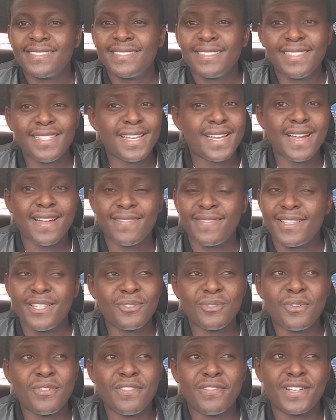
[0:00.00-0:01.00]
Yeah,
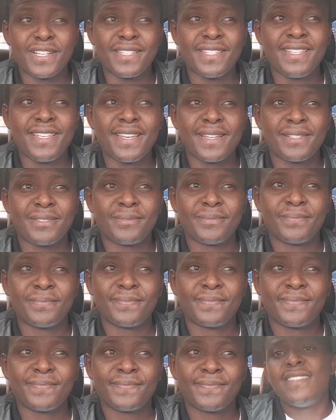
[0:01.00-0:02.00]
there's no rivers here.
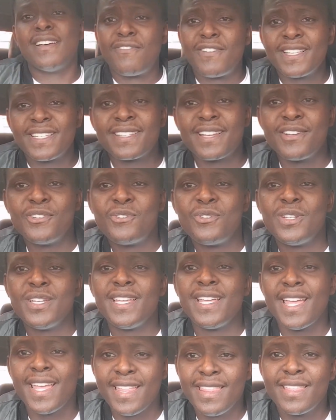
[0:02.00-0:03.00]
It's the first
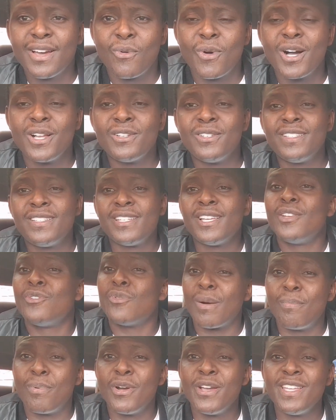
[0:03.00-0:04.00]
country in the world
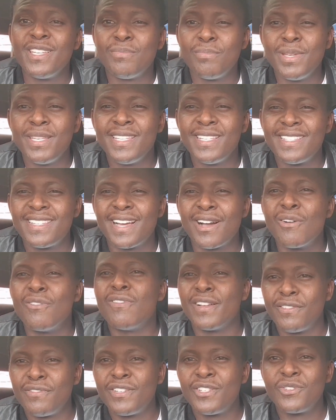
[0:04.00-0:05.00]
to appoint Minister of
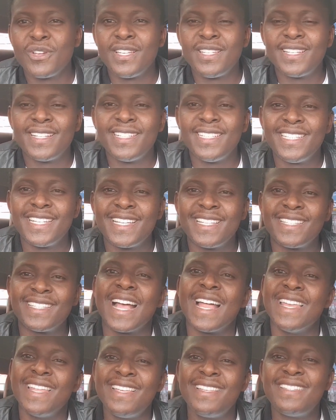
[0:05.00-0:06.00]
Artificial Intelligence,
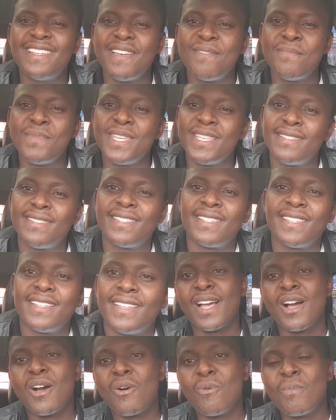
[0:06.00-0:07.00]
and his name is
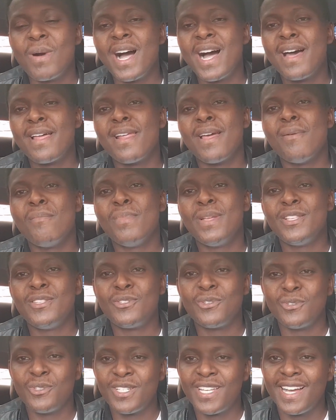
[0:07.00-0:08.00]
Omar bin
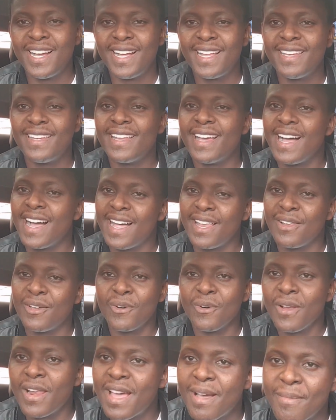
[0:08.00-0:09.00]
Sultan Al
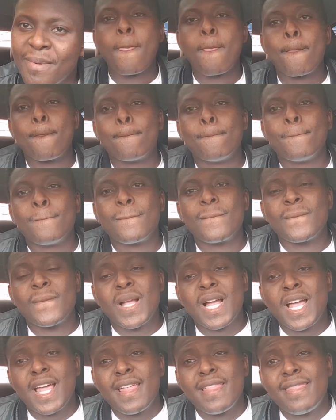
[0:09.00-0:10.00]
Olama.
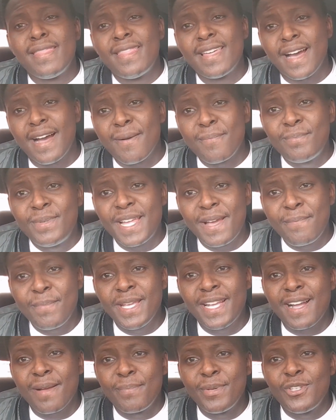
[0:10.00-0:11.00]
The Abu
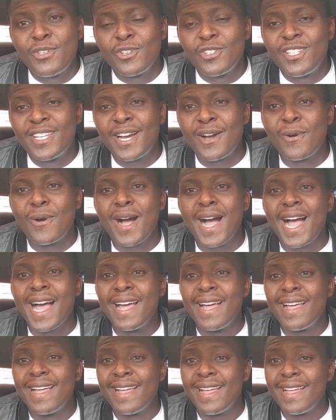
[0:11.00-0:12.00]
Dhabi Capital Tower
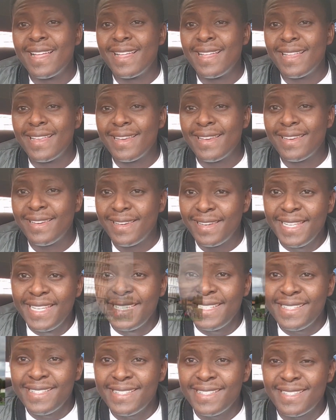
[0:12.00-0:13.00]

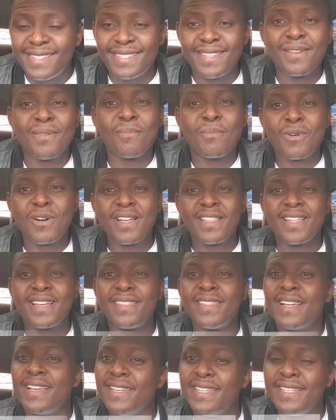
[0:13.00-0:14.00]
leans more
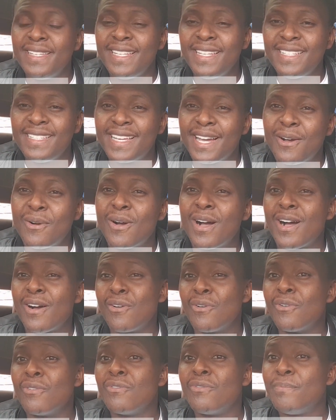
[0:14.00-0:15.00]
than the Leaning Tower
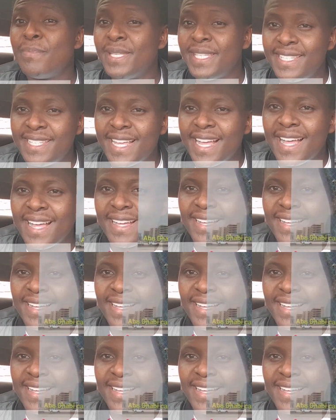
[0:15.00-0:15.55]
of Pisa.